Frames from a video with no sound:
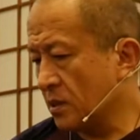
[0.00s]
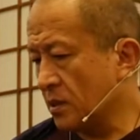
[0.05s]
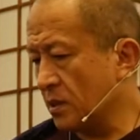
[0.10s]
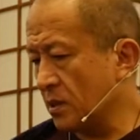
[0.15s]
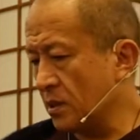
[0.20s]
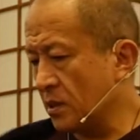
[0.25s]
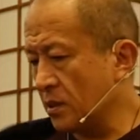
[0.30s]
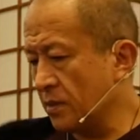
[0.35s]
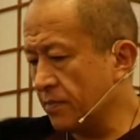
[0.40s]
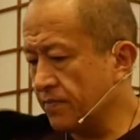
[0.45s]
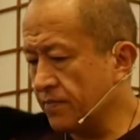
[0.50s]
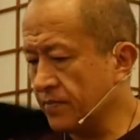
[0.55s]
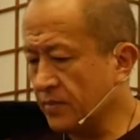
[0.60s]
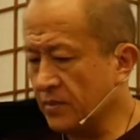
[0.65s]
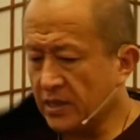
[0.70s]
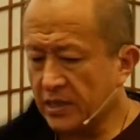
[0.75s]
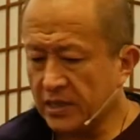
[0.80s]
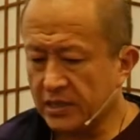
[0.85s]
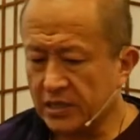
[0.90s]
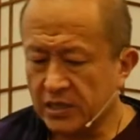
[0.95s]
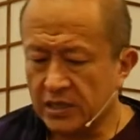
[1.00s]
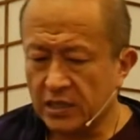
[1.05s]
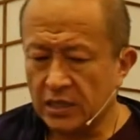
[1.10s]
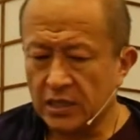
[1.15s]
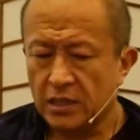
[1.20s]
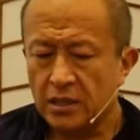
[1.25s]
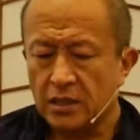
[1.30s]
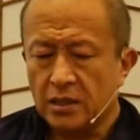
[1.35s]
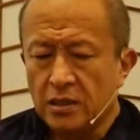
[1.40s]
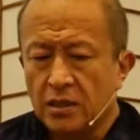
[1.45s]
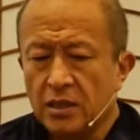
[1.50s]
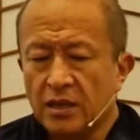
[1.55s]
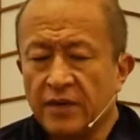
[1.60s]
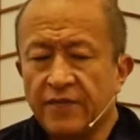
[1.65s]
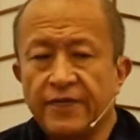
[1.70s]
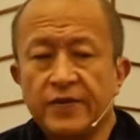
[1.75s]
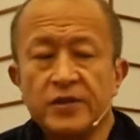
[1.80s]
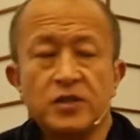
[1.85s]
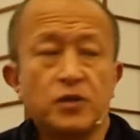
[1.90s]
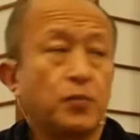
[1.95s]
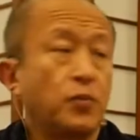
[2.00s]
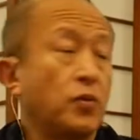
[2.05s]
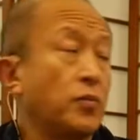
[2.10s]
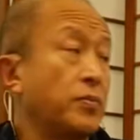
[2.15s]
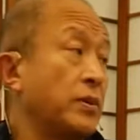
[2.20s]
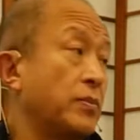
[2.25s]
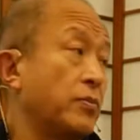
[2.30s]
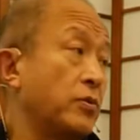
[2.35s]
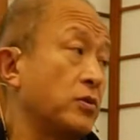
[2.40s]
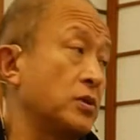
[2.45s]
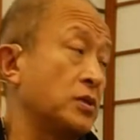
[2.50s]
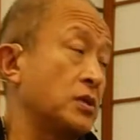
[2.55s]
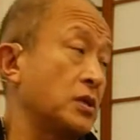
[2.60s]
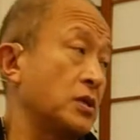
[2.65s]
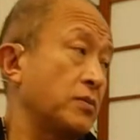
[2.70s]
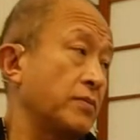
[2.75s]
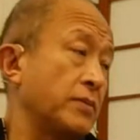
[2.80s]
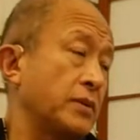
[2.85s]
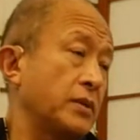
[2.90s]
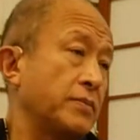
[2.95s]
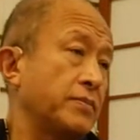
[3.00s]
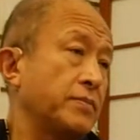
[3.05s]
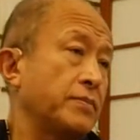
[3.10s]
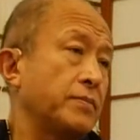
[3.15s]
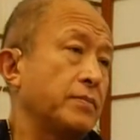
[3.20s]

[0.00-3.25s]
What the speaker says: Let's say a first bhumi bodhisattva.